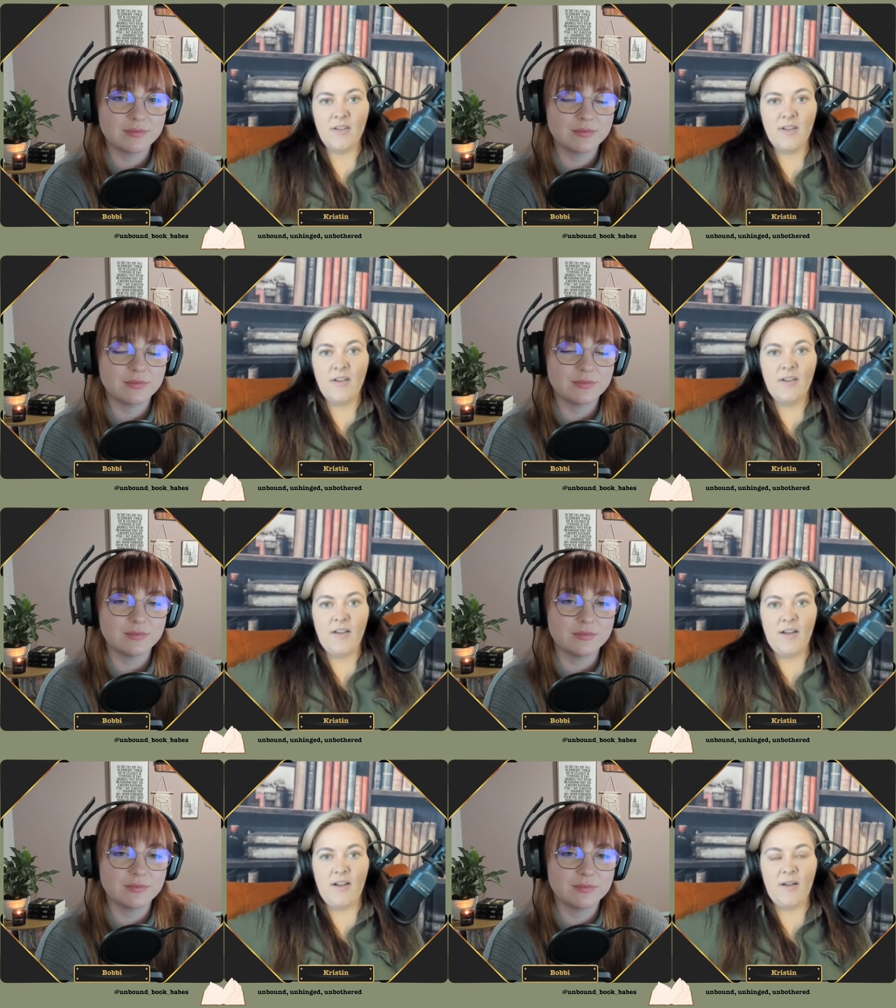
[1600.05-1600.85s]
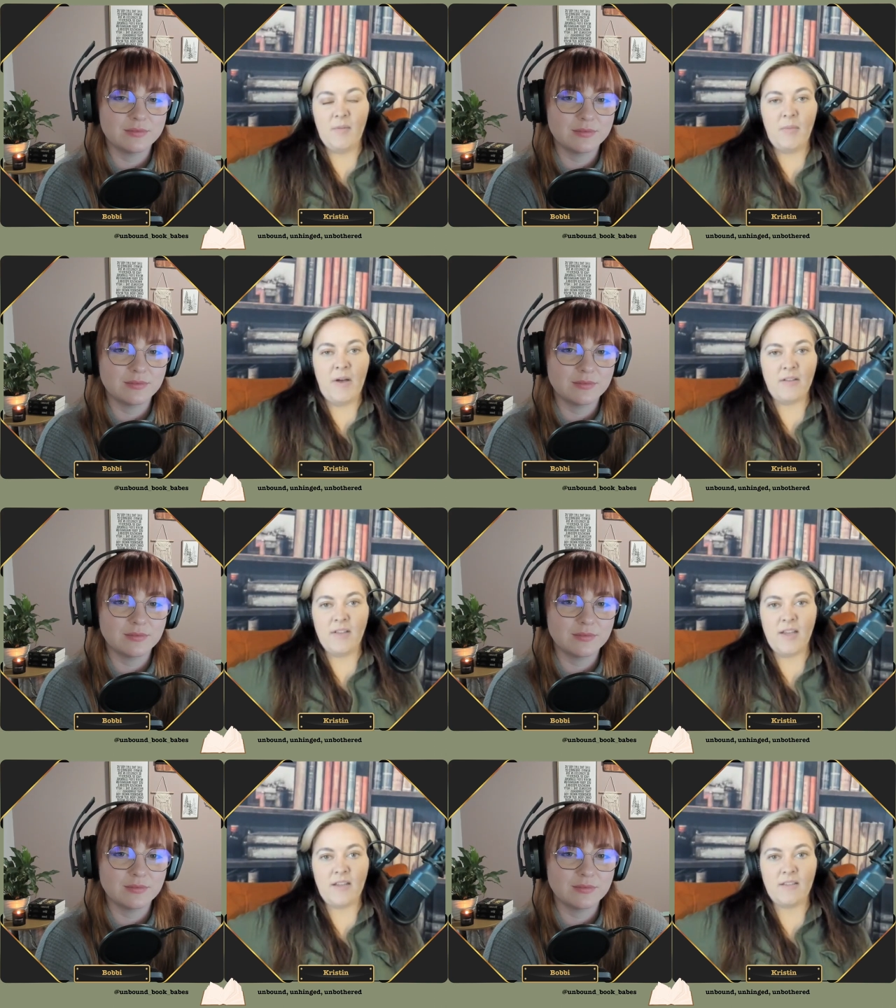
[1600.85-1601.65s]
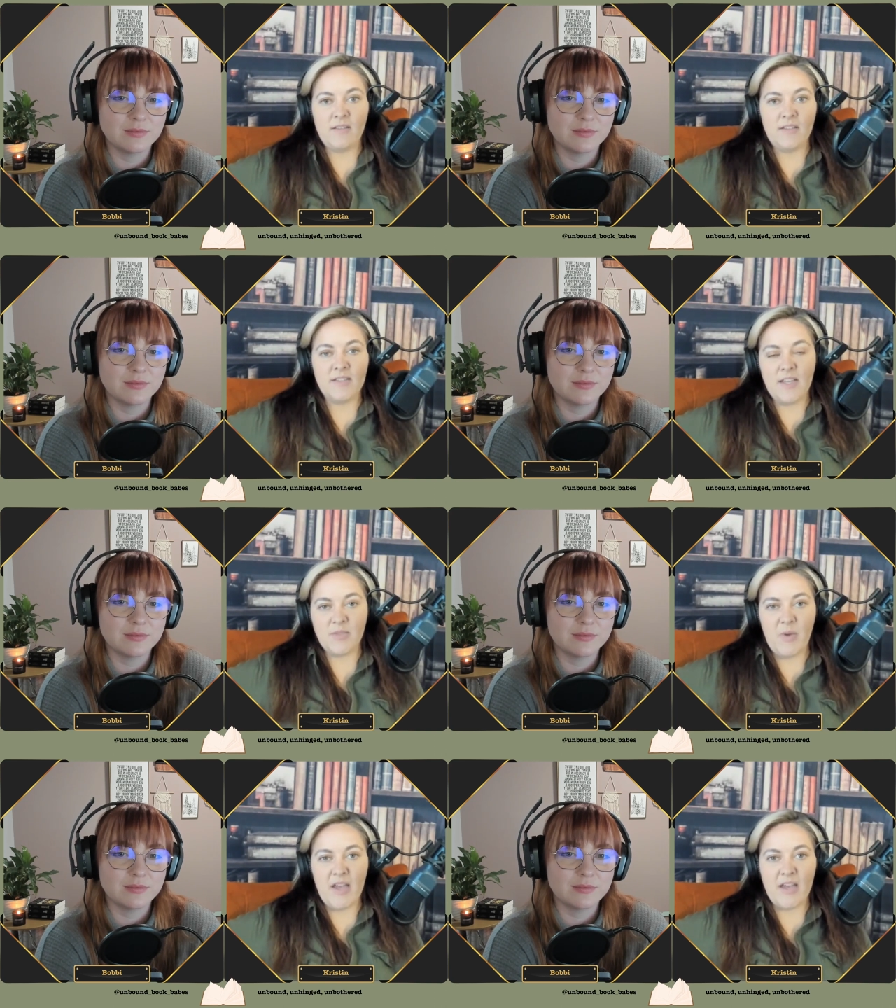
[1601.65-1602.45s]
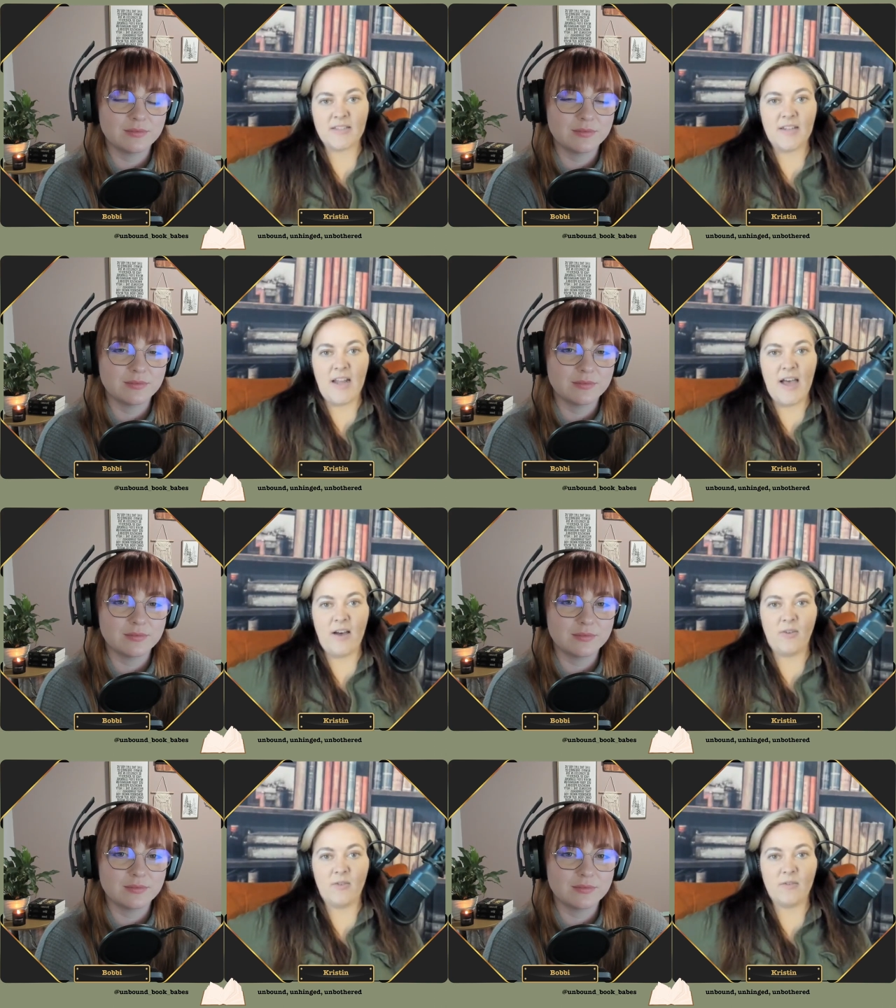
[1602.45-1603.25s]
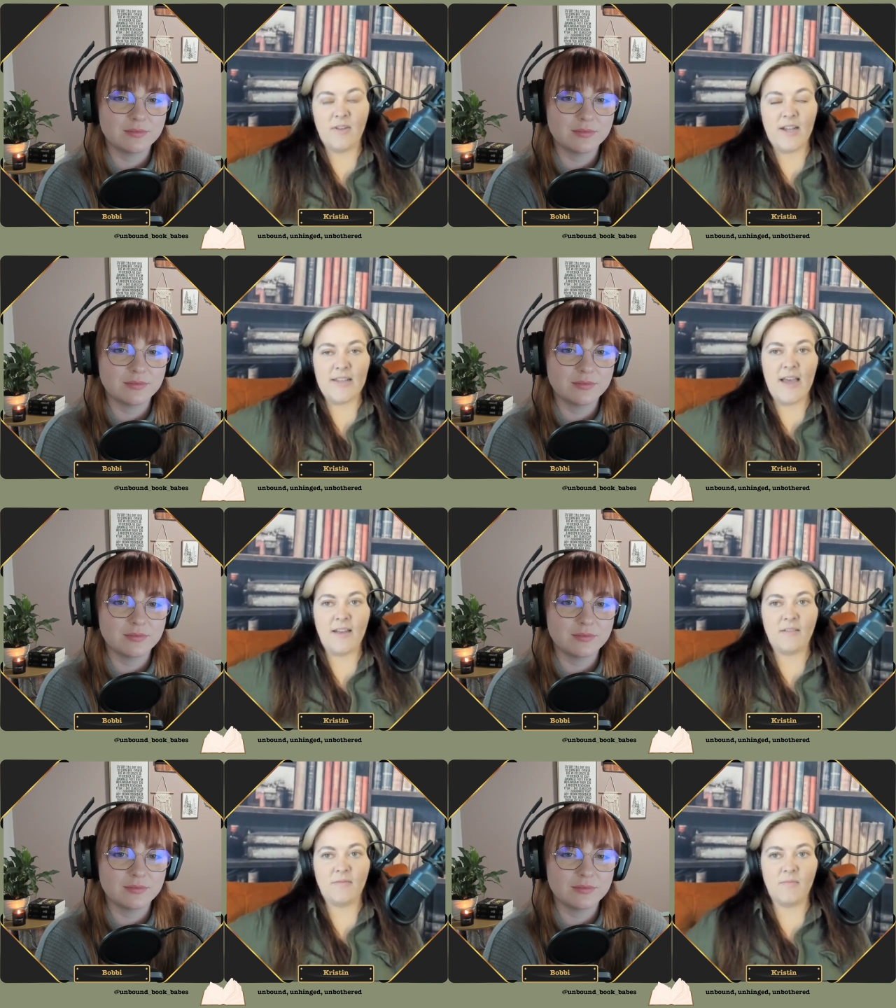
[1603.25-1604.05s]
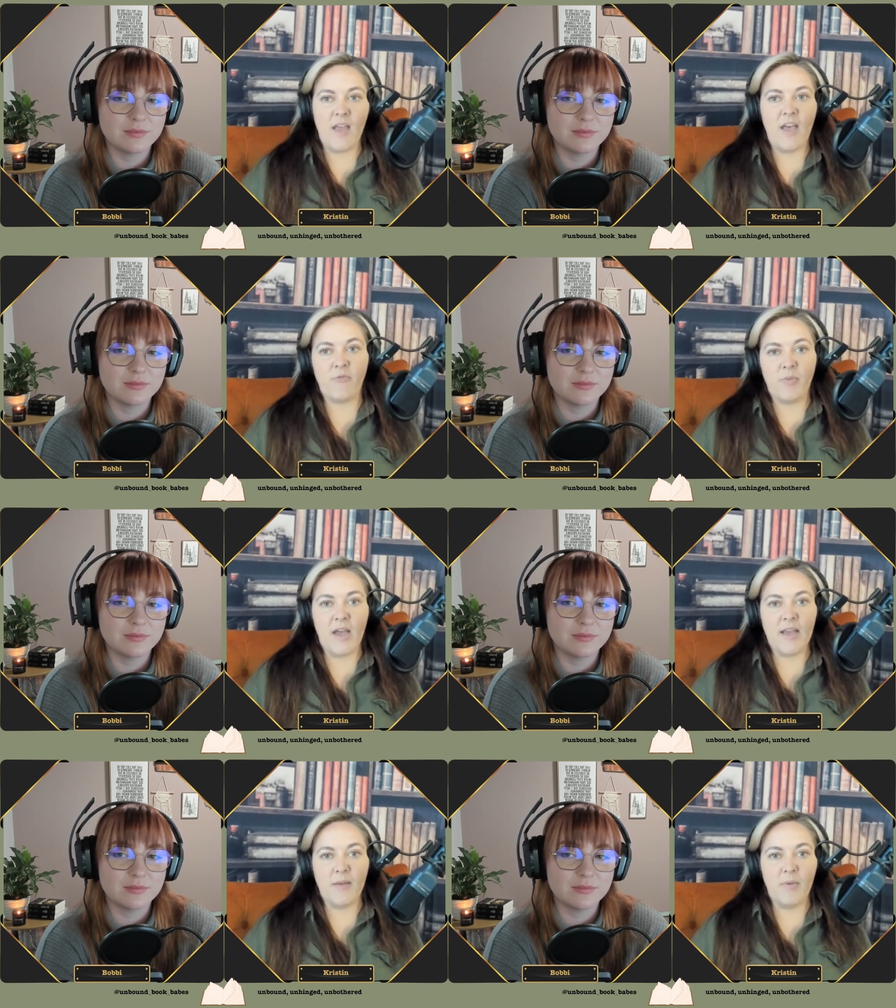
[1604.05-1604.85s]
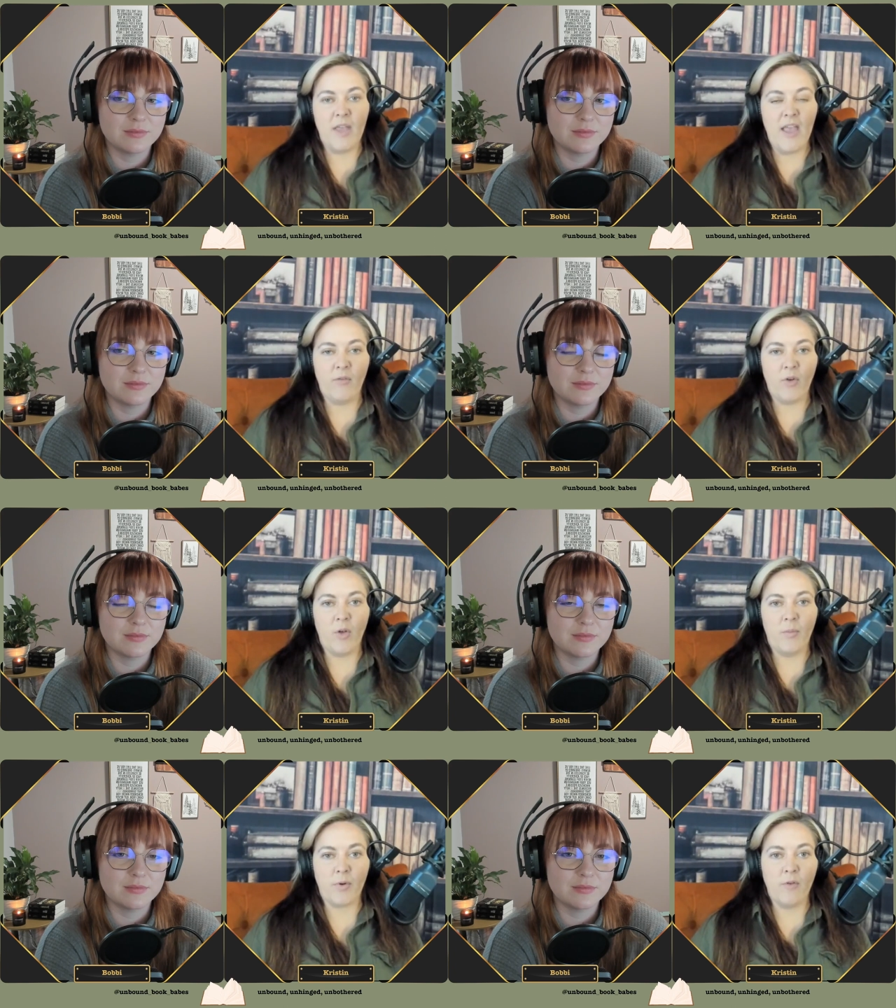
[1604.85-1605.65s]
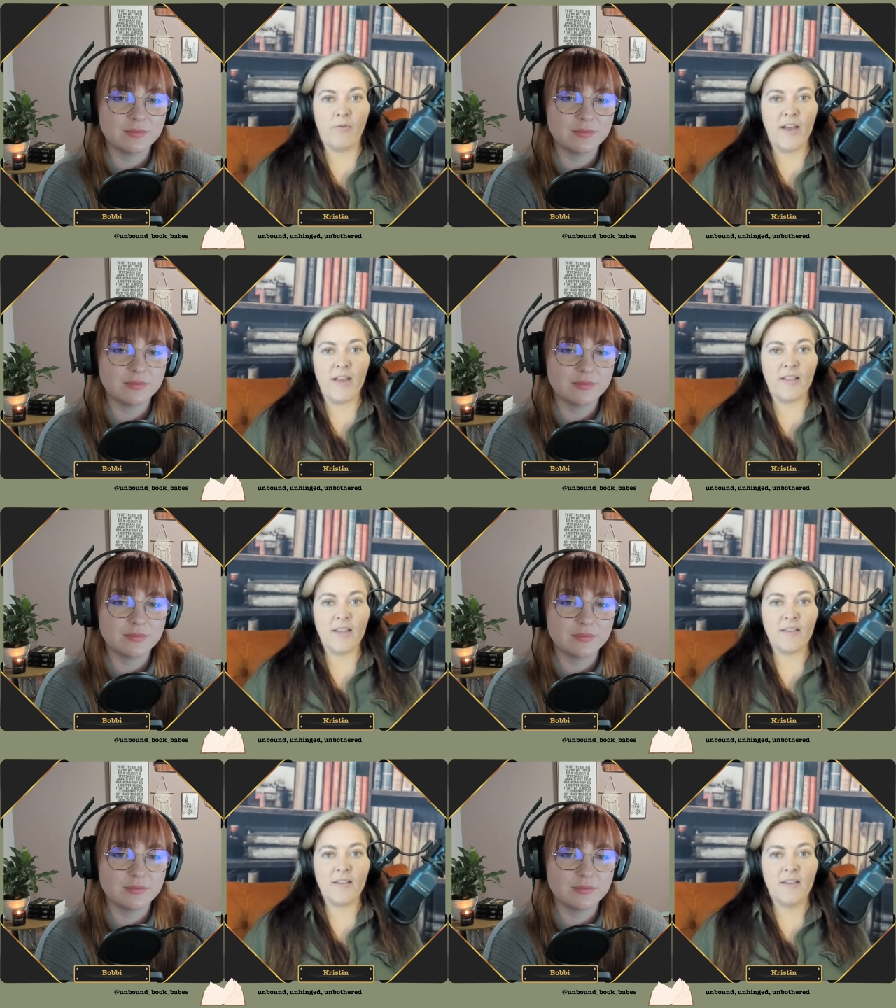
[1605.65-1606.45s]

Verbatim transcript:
Speaker 1: Hmm. Um, about, like, the suspects and how, like, that F B I behavioral profiling.